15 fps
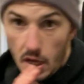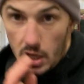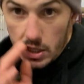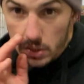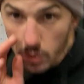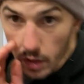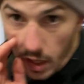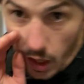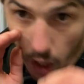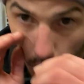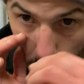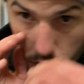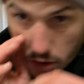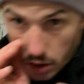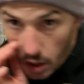So in
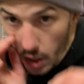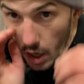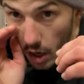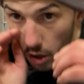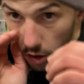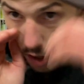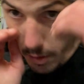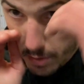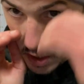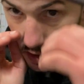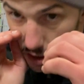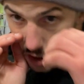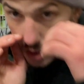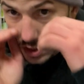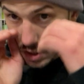close, I'll come
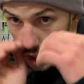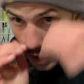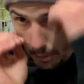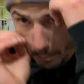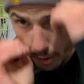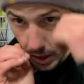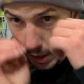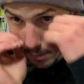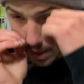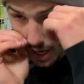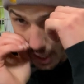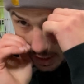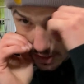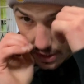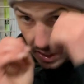into the side, bring them
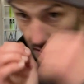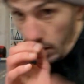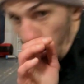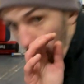hands in,